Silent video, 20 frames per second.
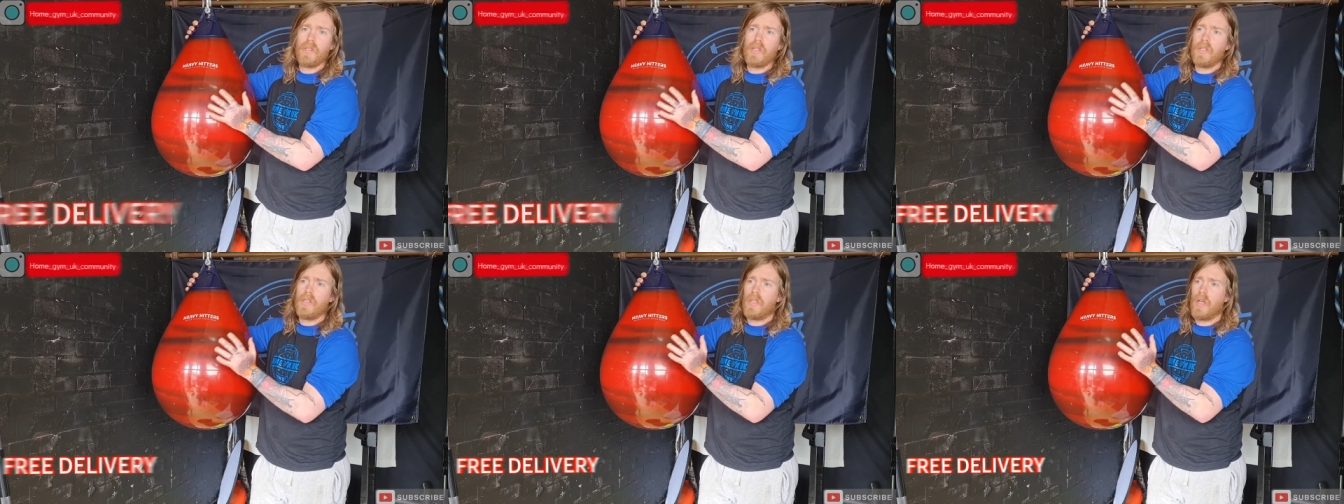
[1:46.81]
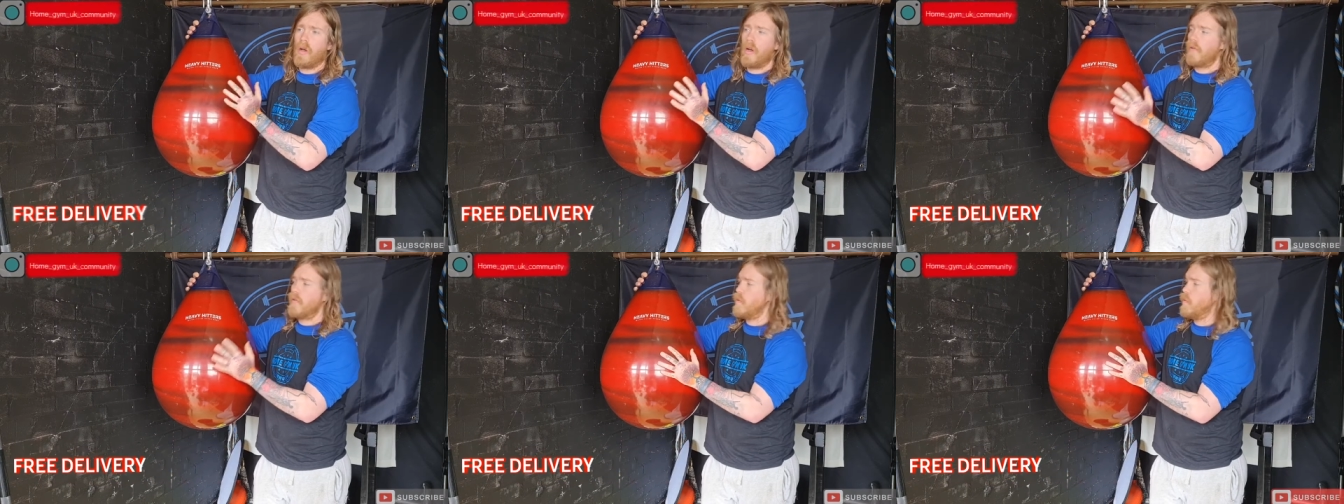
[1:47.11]
so you
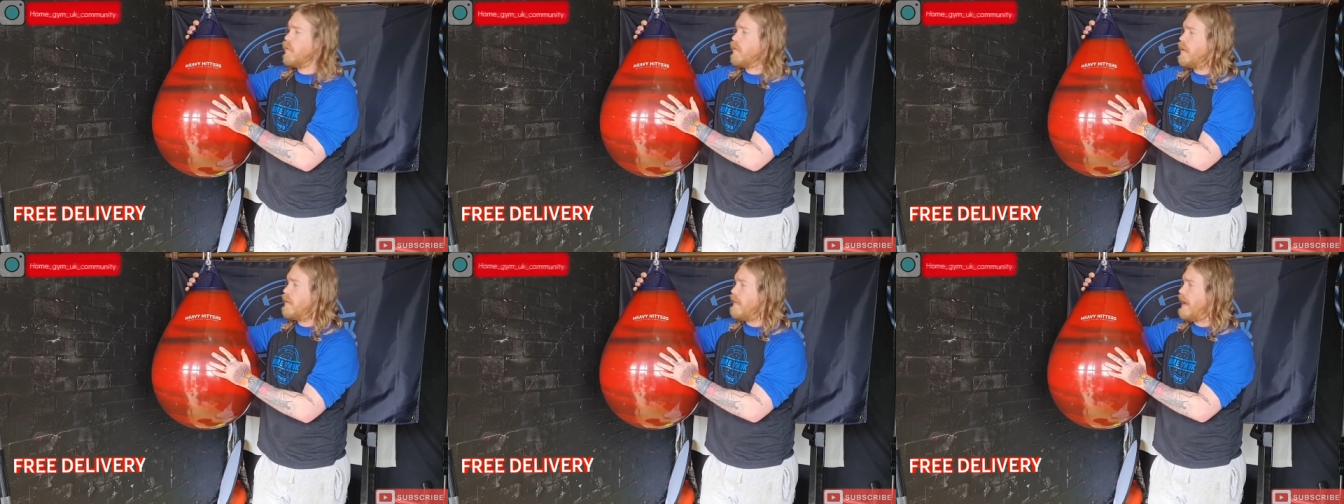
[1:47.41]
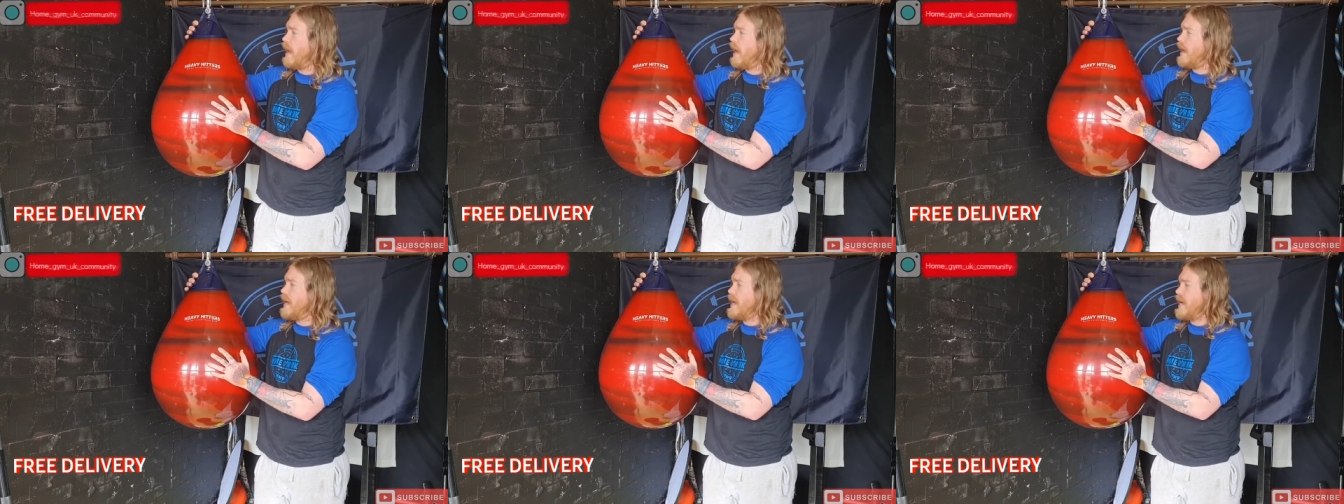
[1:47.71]
don't have to worry
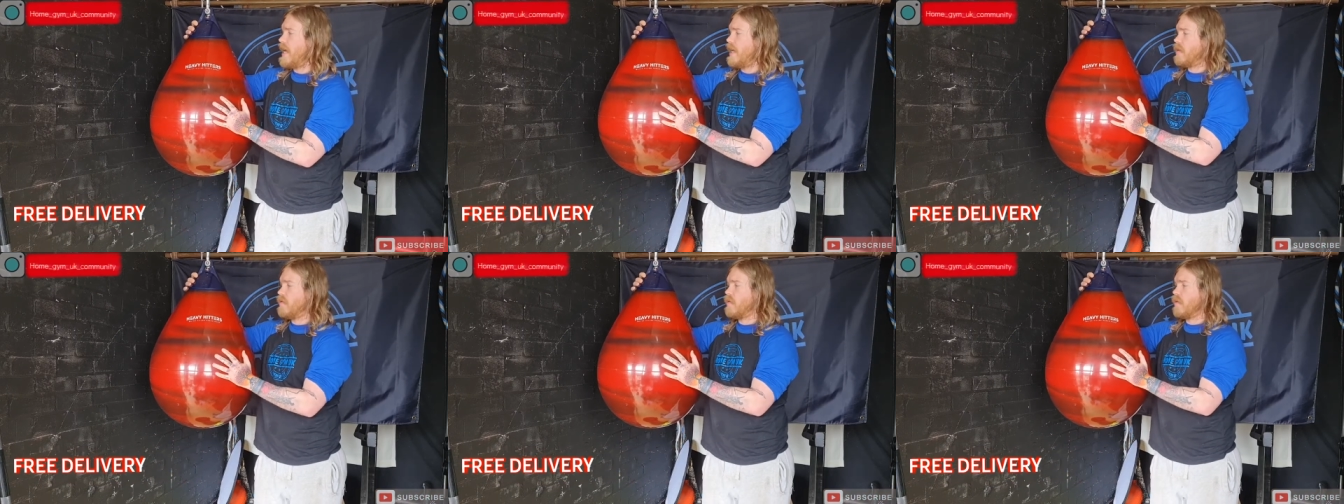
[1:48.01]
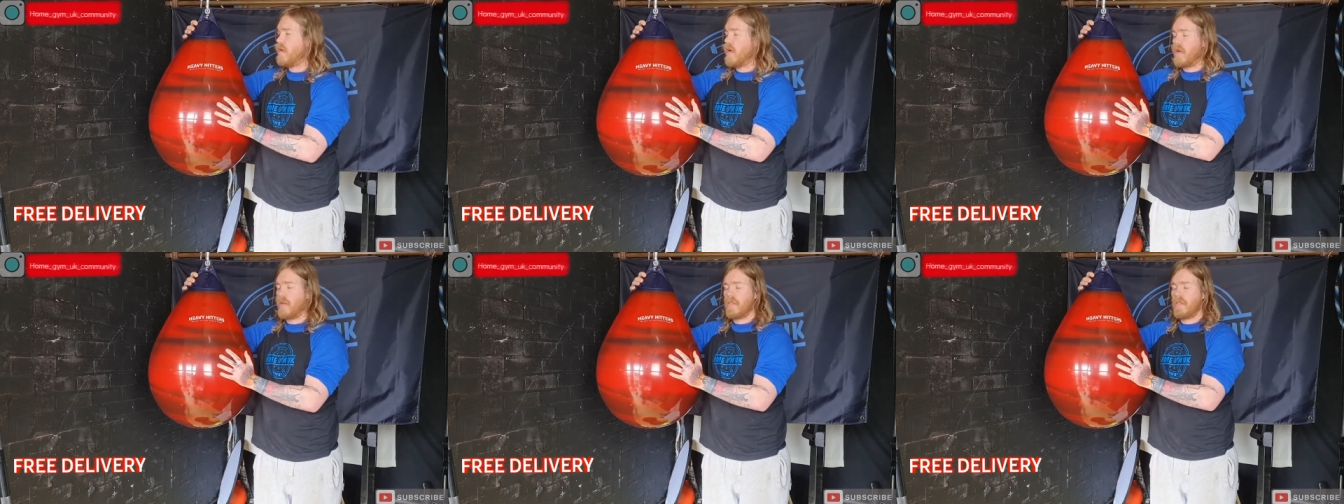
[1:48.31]
about any
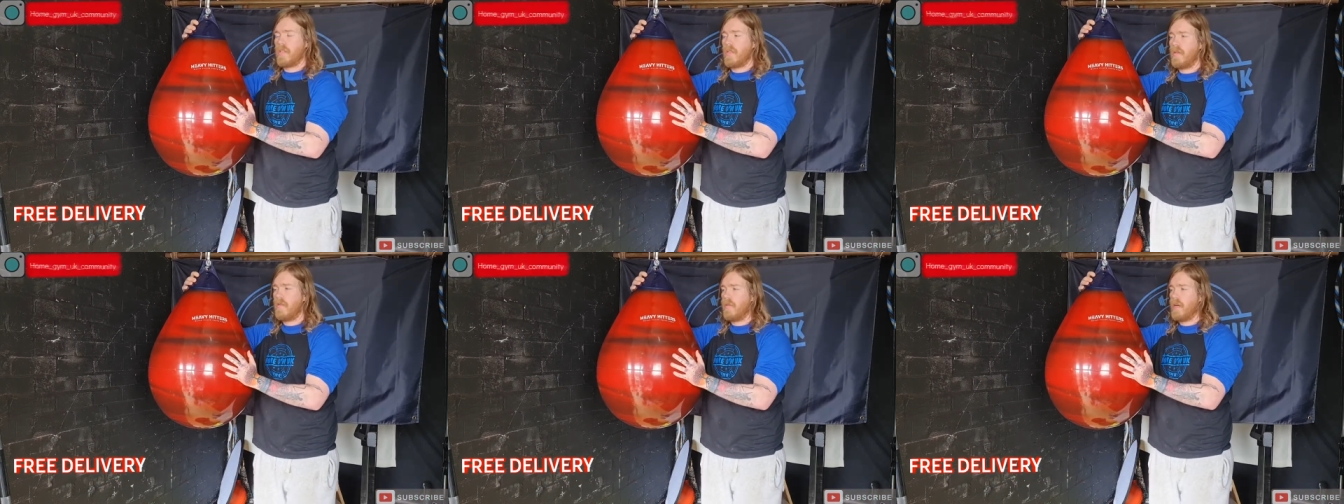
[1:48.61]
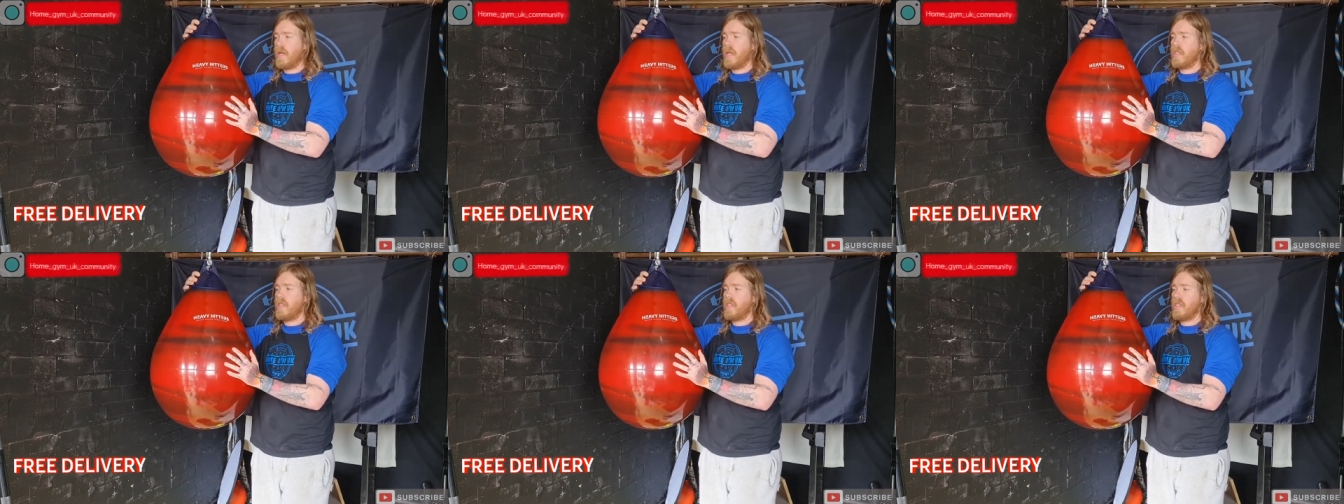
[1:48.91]
extra costs in
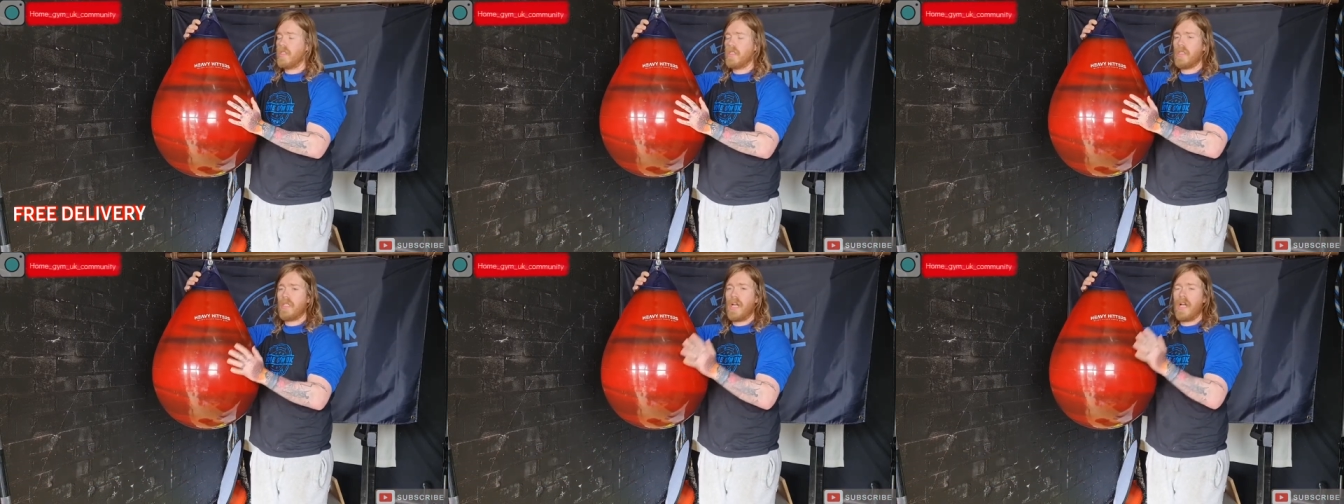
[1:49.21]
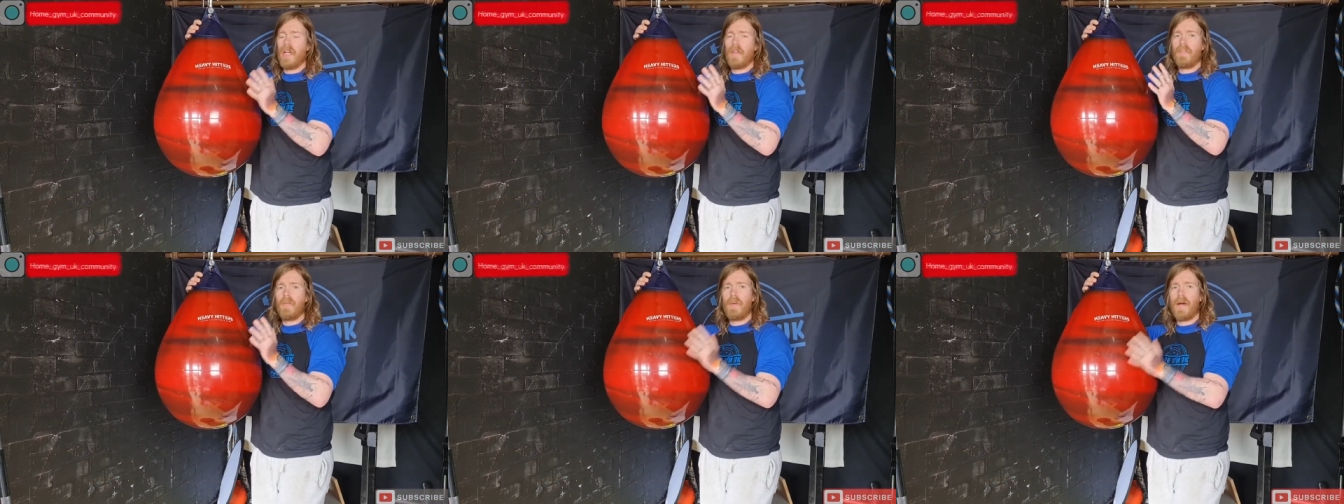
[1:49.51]
relation to
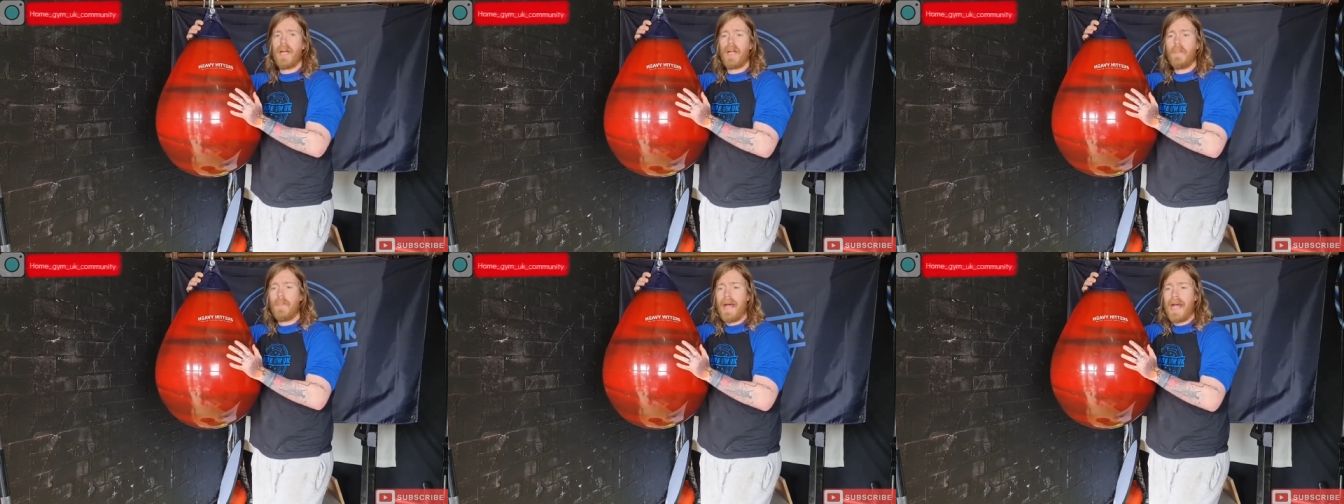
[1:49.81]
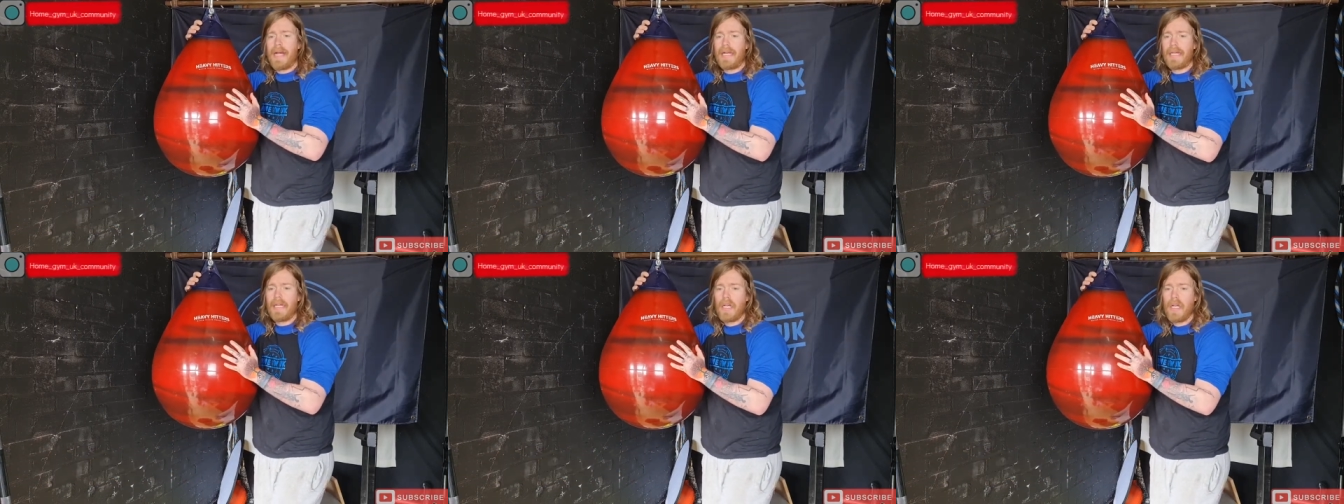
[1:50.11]
that if you're buying a
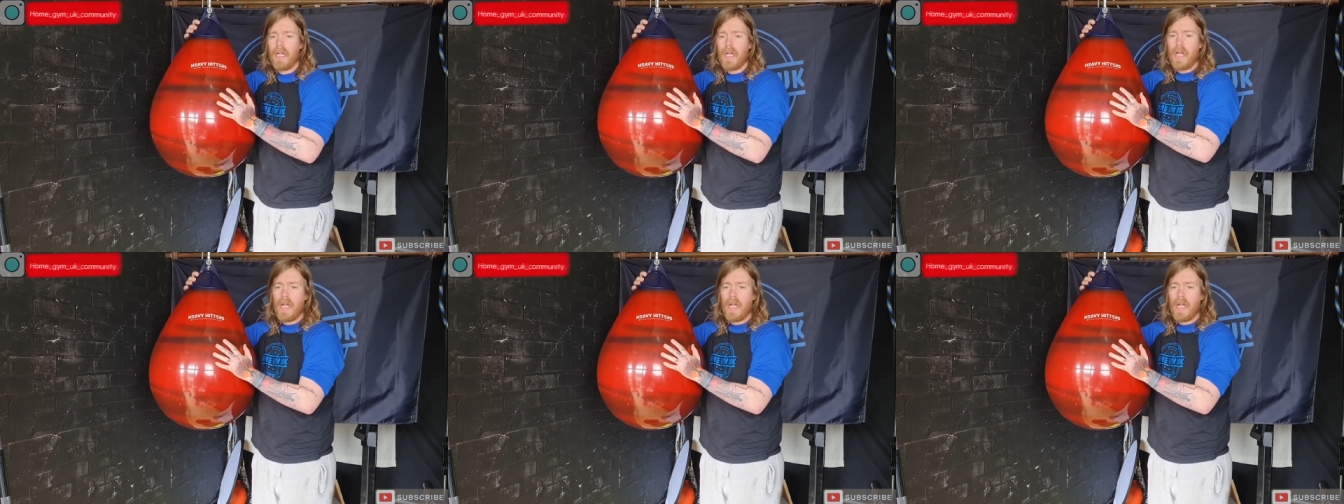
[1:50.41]
bag.